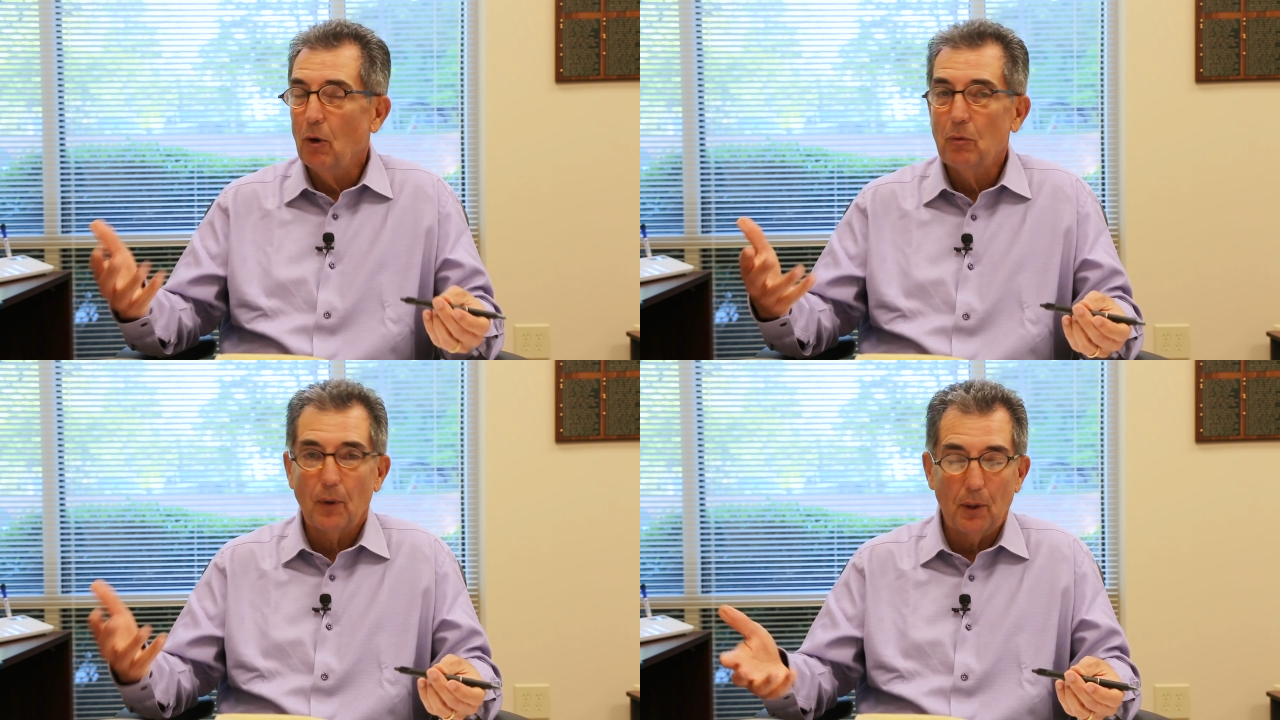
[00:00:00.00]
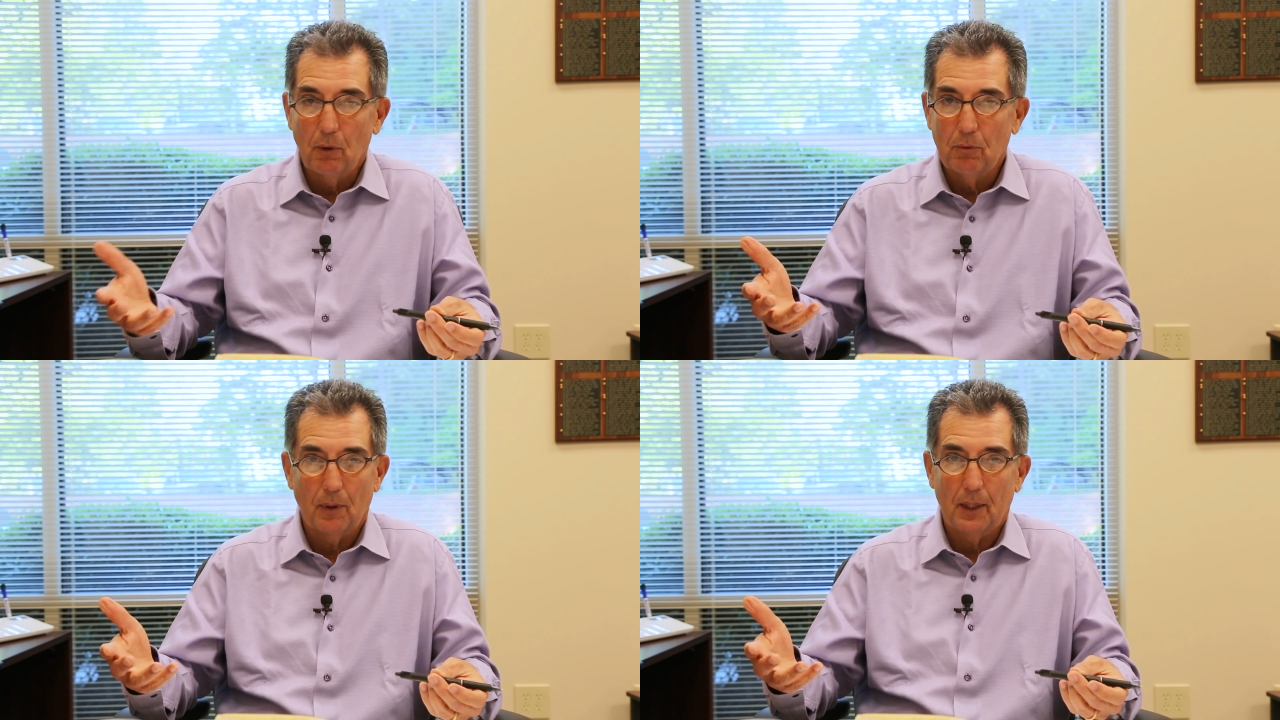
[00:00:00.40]
over and
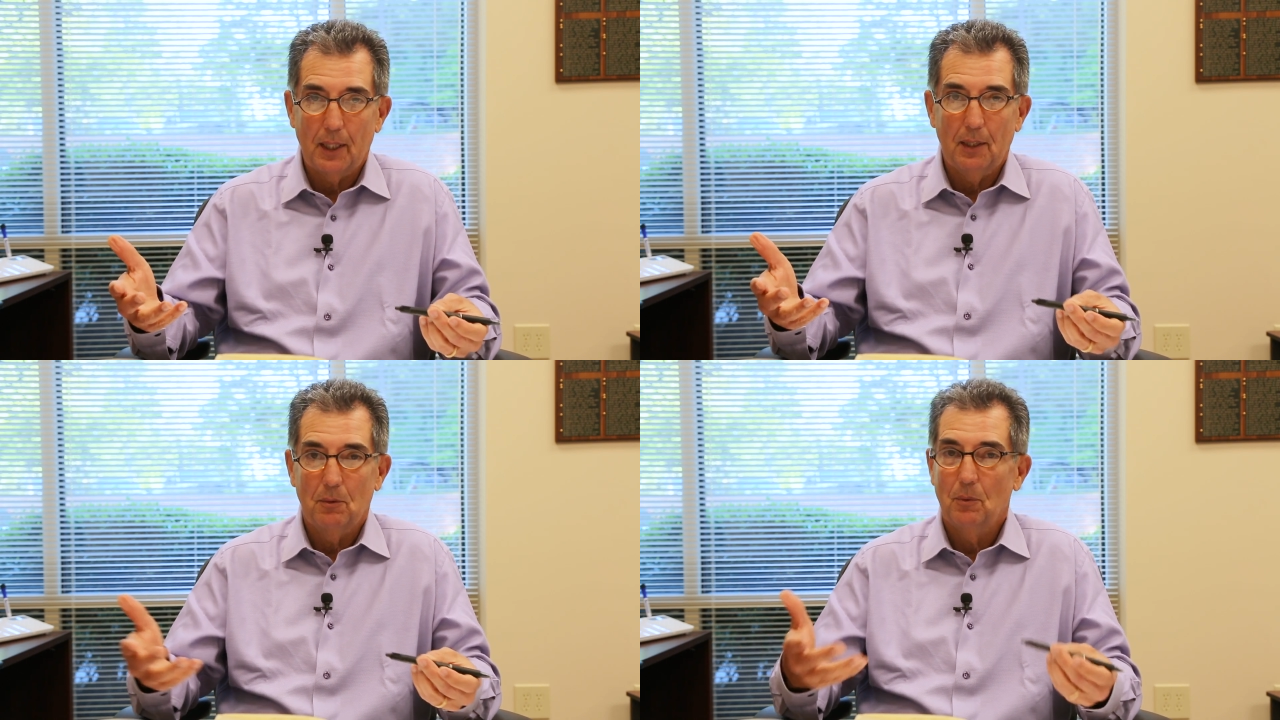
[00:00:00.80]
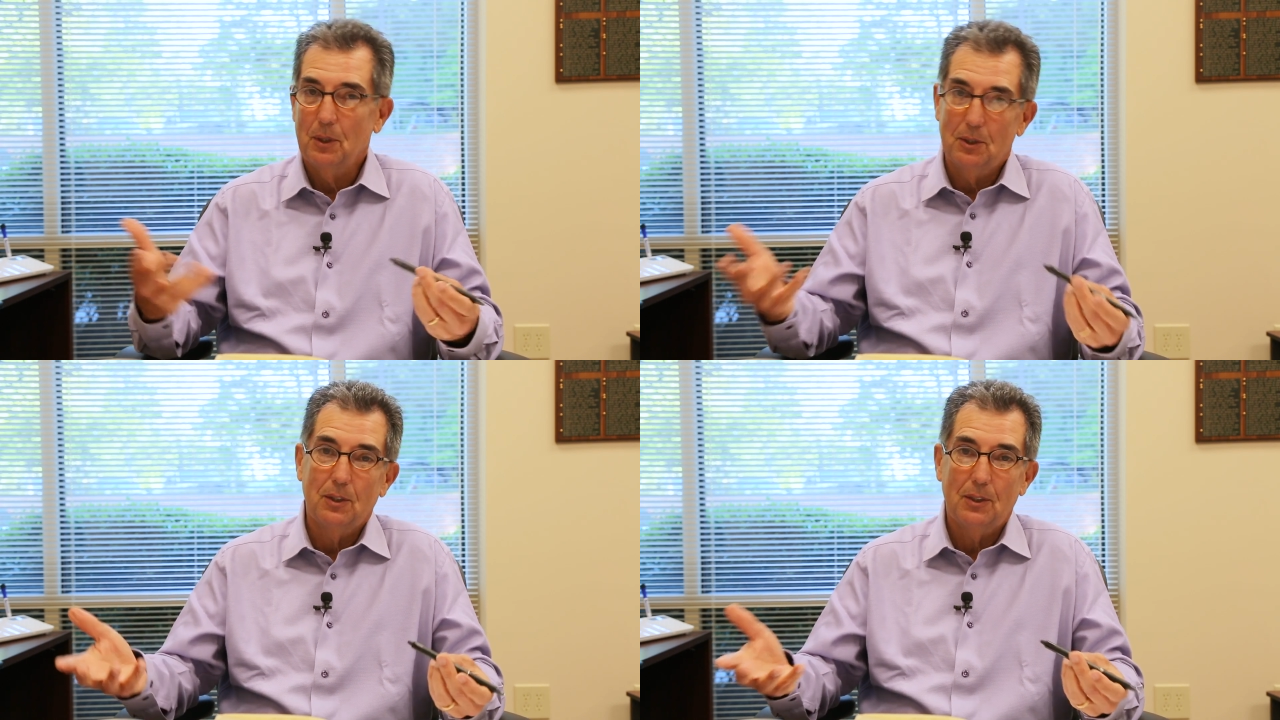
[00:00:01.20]
over again,
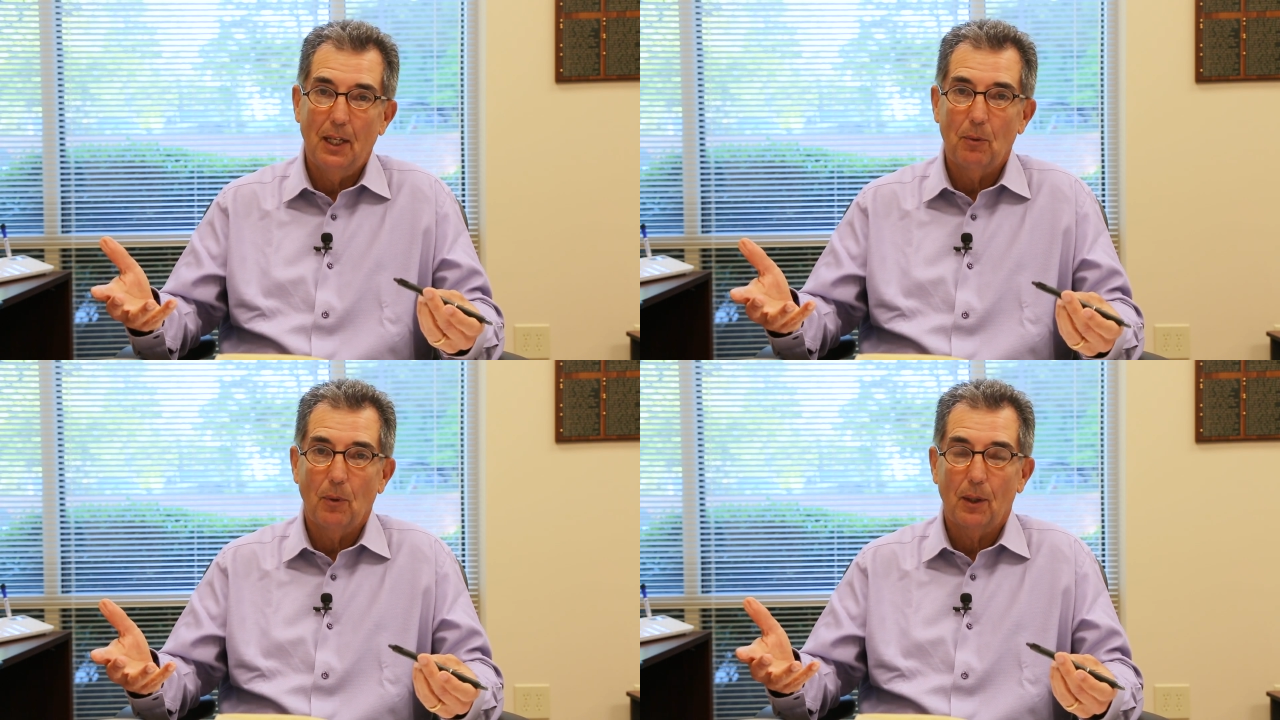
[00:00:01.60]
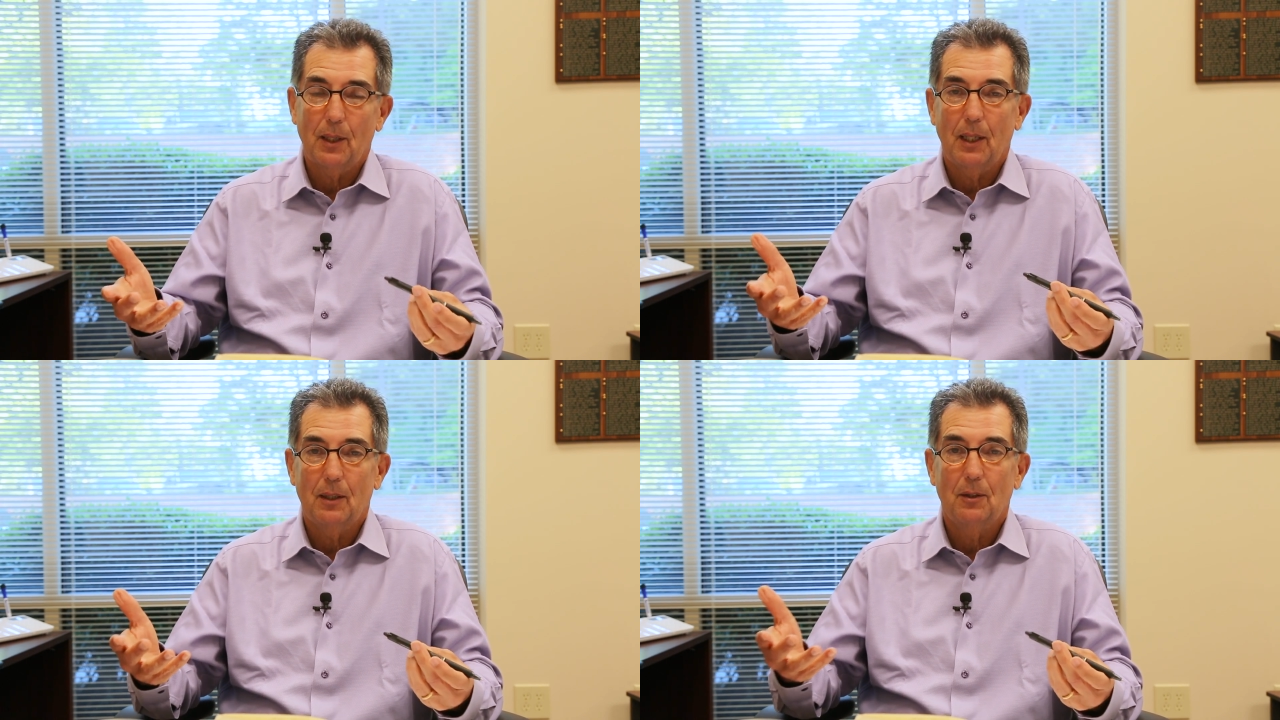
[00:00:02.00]
which is networking.